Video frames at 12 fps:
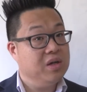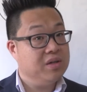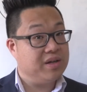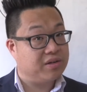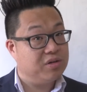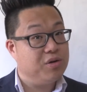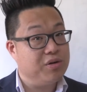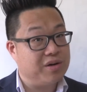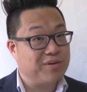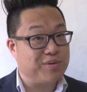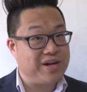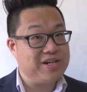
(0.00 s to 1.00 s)
They're doing a
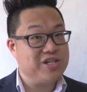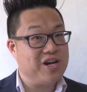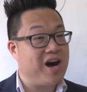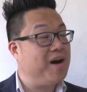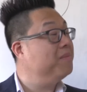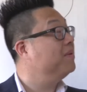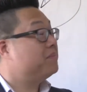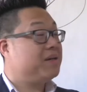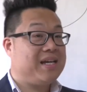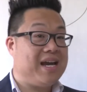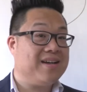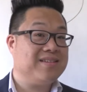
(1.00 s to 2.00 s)
great job. But
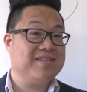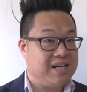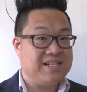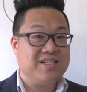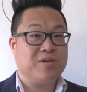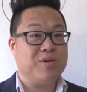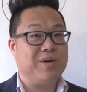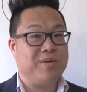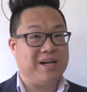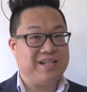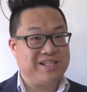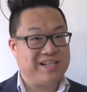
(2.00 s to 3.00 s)
yes, it's a great
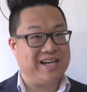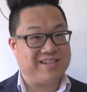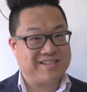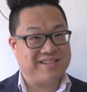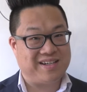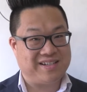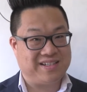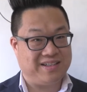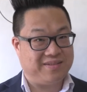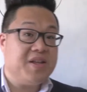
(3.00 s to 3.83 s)
way to get started.